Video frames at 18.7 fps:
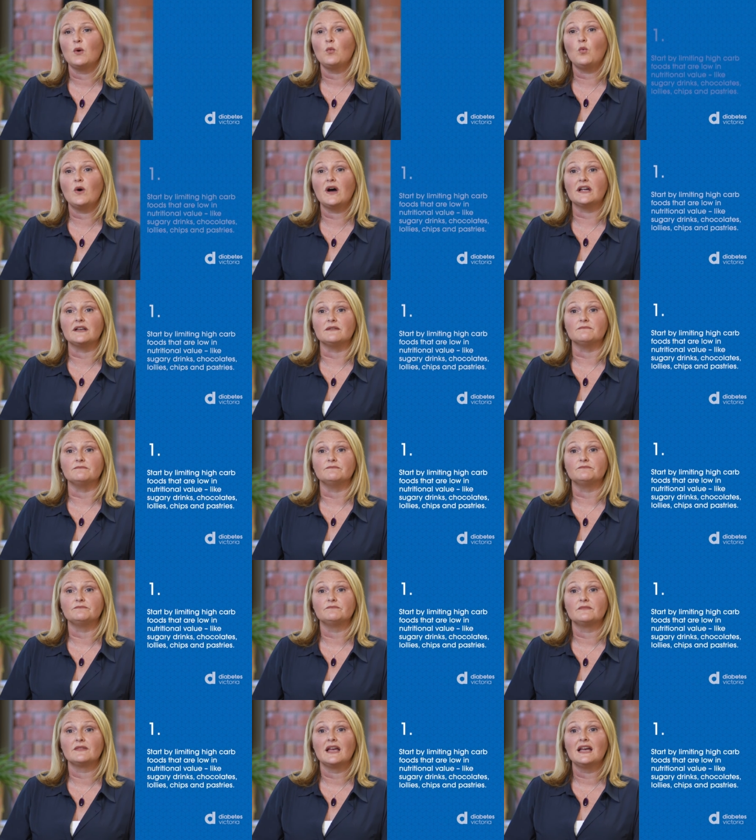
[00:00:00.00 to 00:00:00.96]
One,
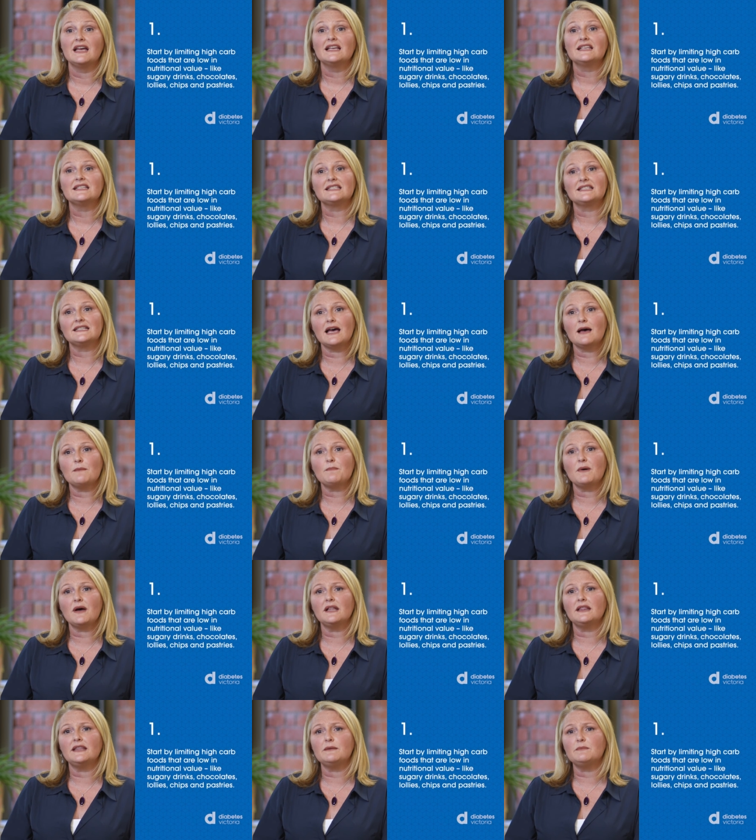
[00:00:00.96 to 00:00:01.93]
start
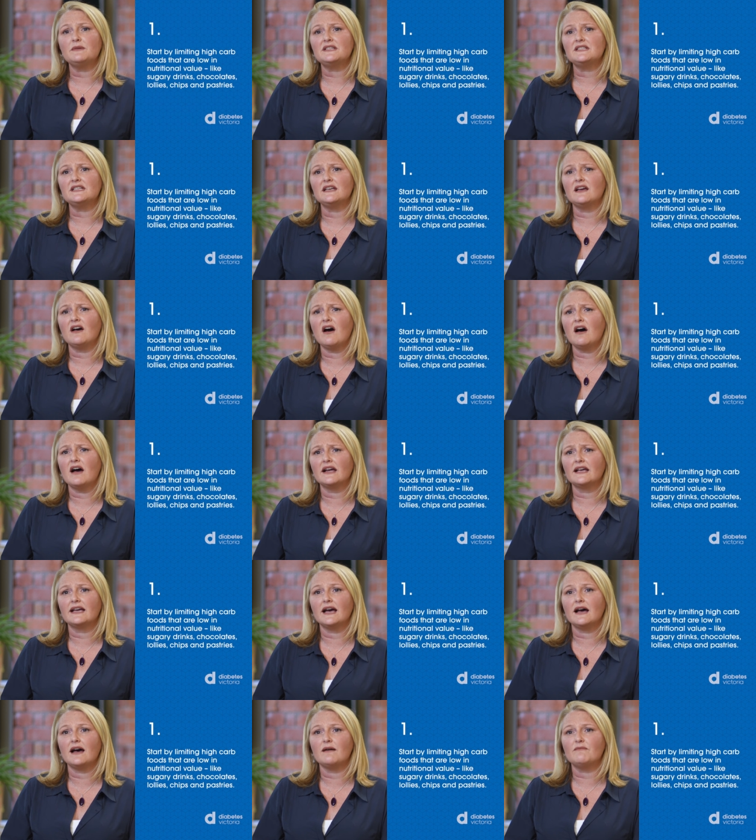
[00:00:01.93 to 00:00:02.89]
by limiting high
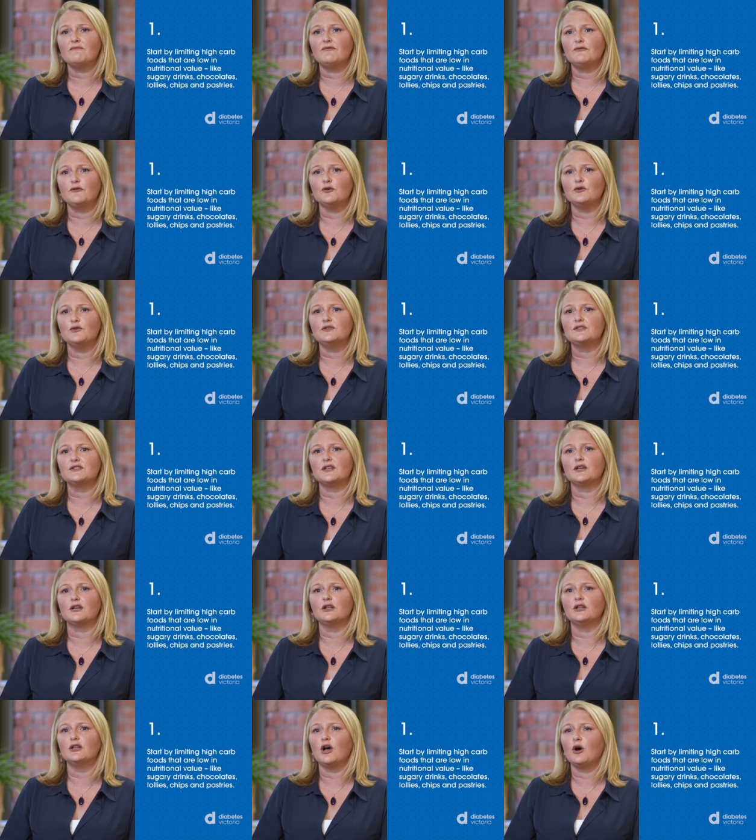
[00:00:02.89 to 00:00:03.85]
carb foods
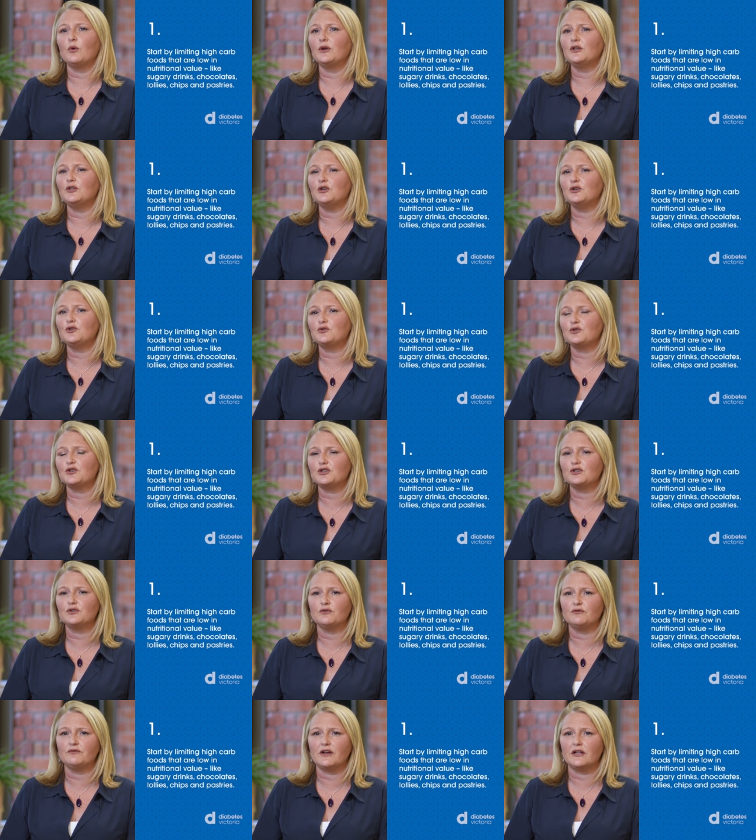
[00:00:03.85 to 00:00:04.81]
that are low in
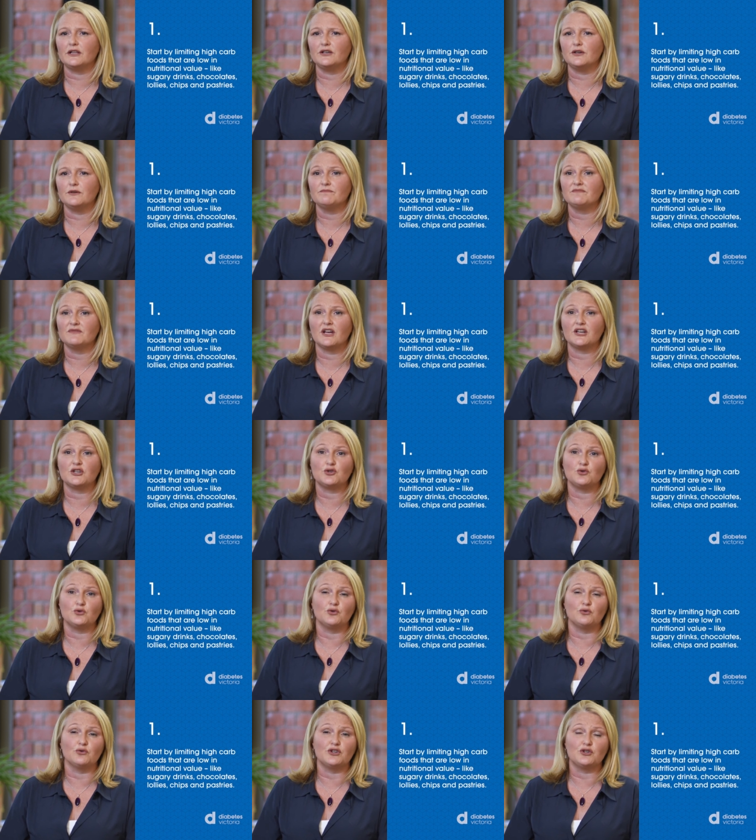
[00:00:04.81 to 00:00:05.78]
nutritional value, like
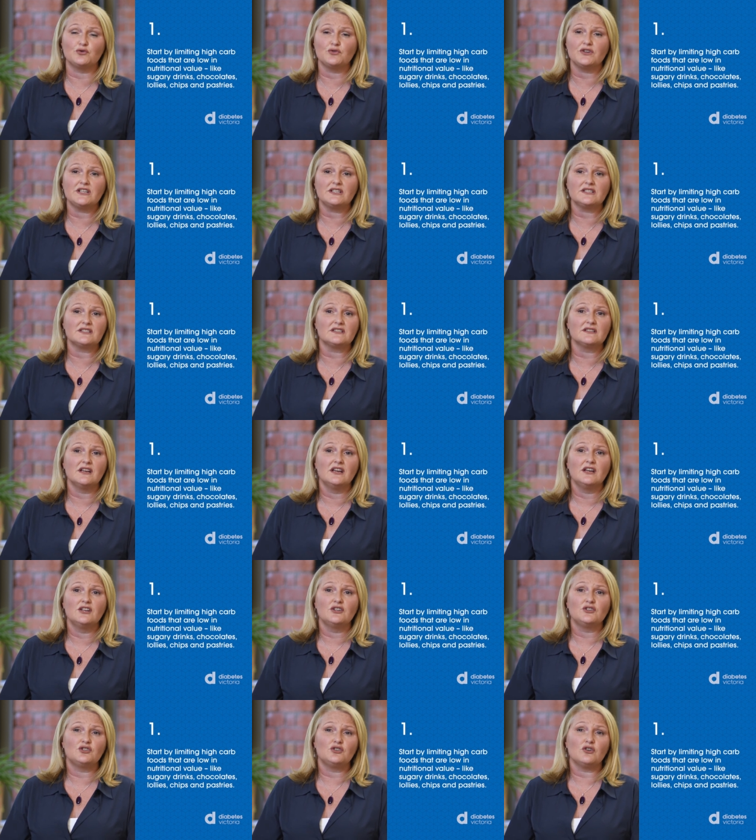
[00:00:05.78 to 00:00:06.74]
sugary drinks,
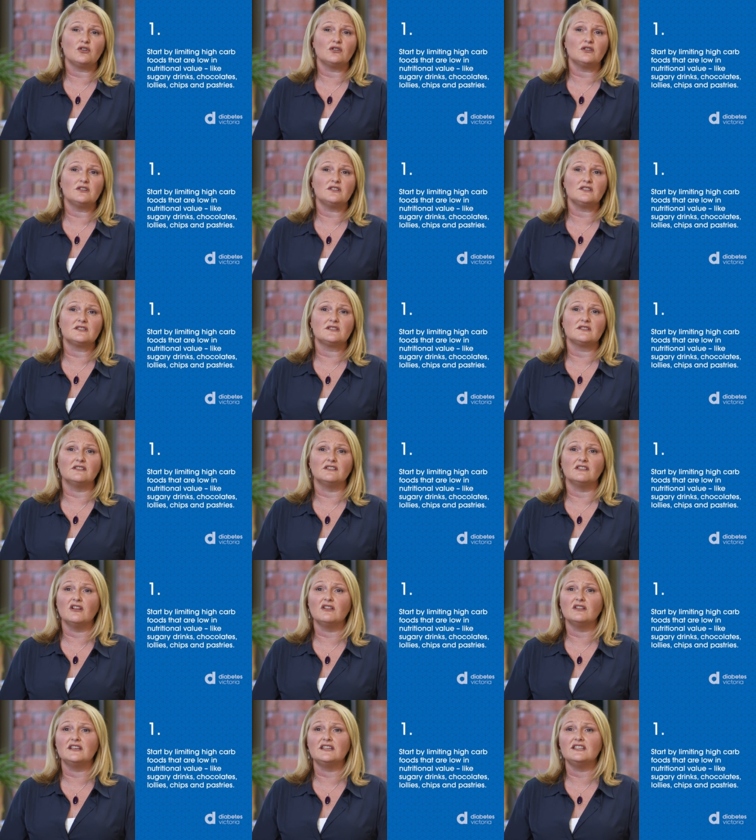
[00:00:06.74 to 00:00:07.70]
chocolates,
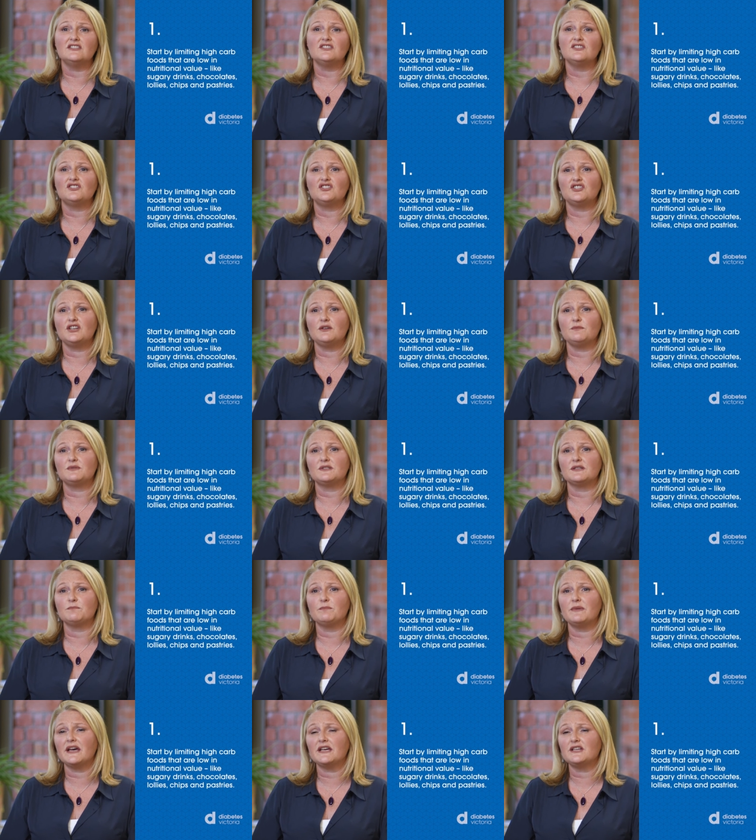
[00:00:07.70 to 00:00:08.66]
lollies, chips
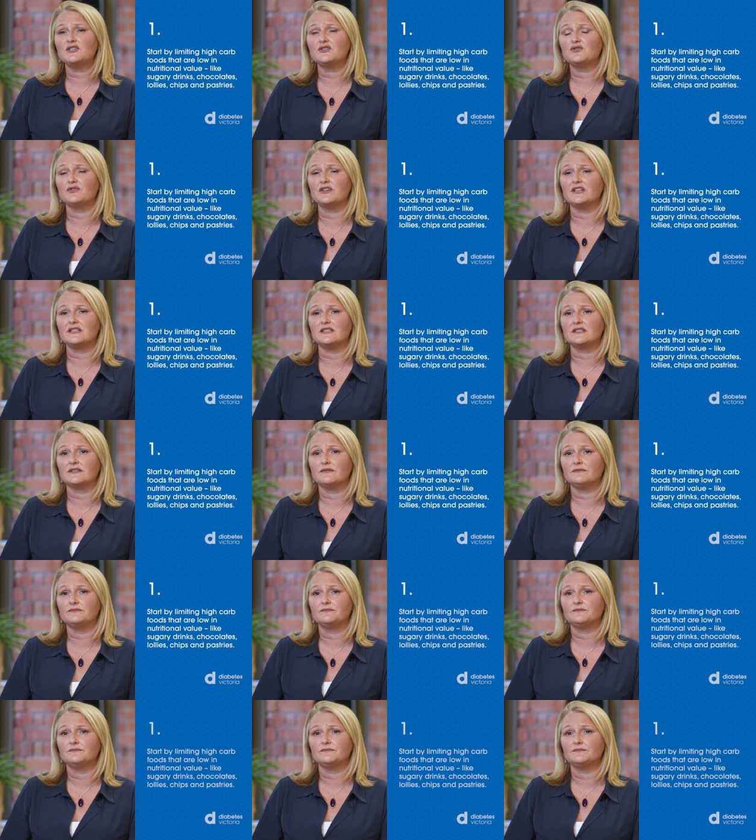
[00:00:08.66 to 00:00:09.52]
and pastries.